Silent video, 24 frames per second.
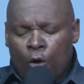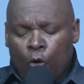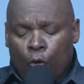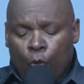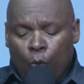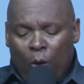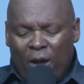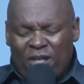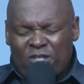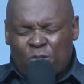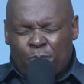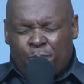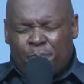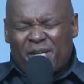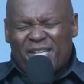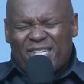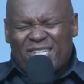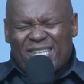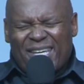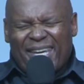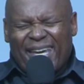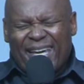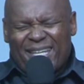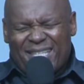was
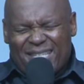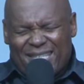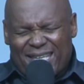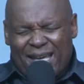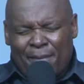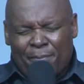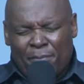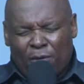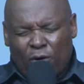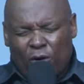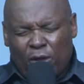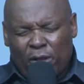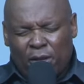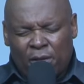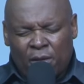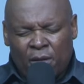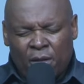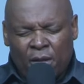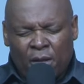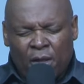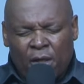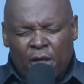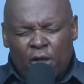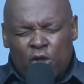preaching a sermon.
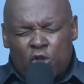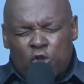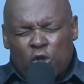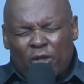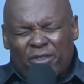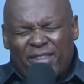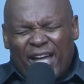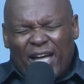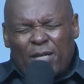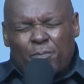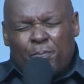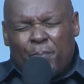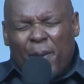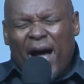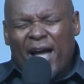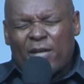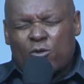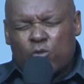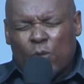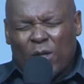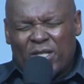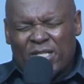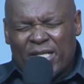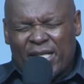So that
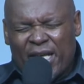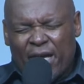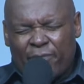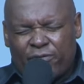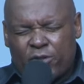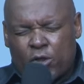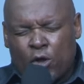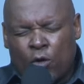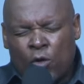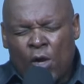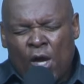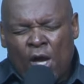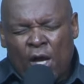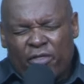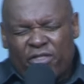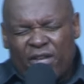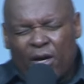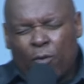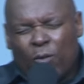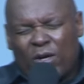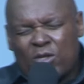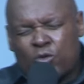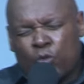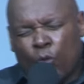part was left. So
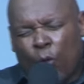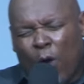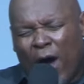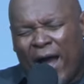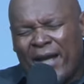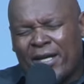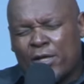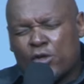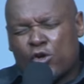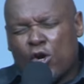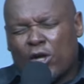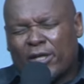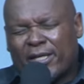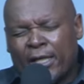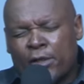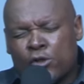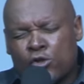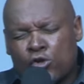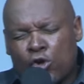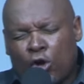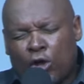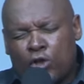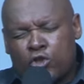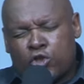there was one rock
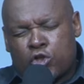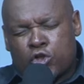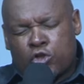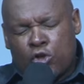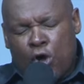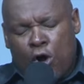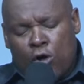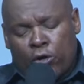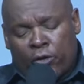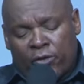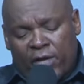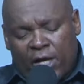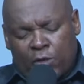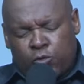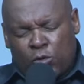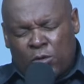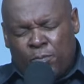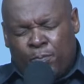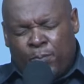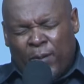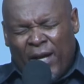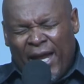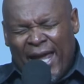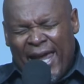and roll song that
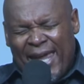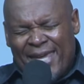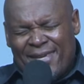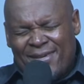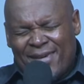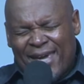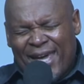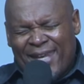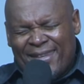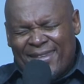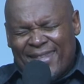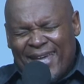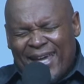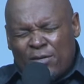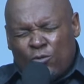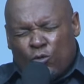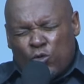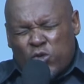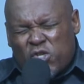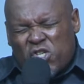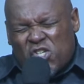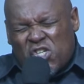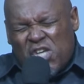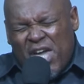would play, and then
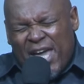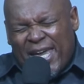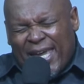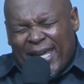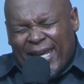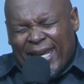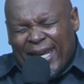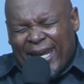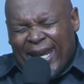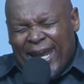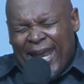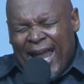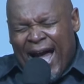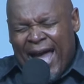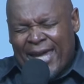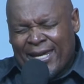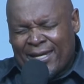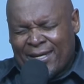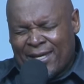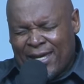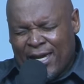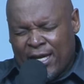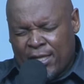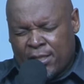Kushegele
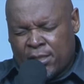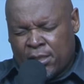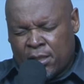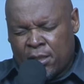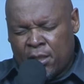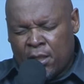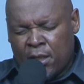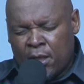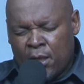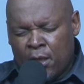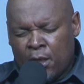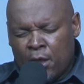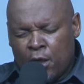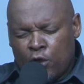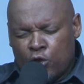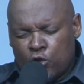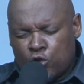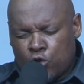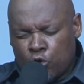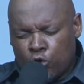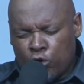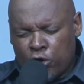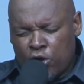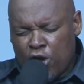line it,
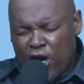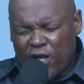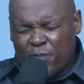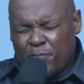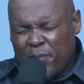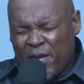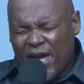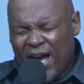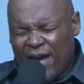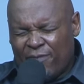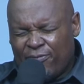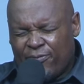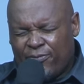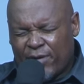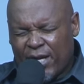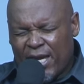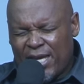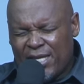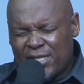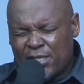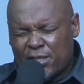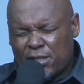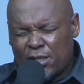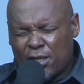do not be
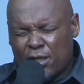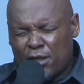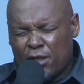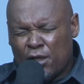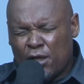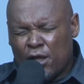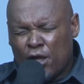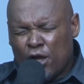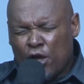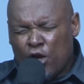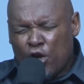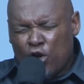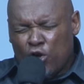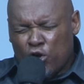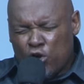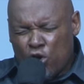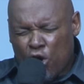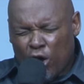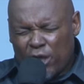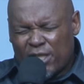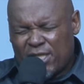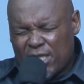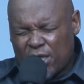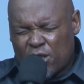afraid,
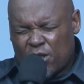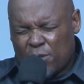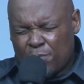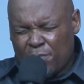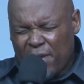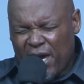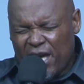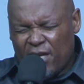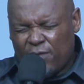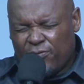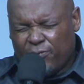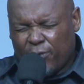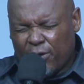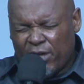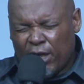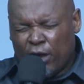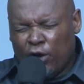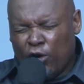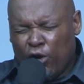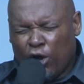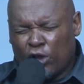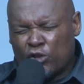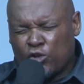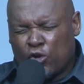nor dismayed, for the
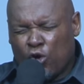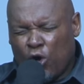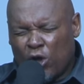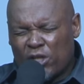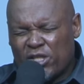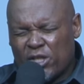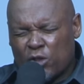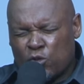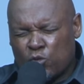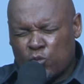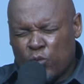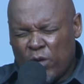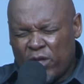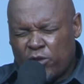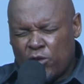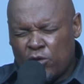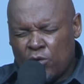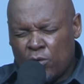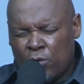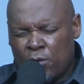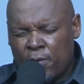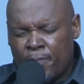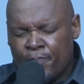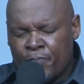Lord God is with
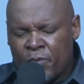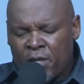you.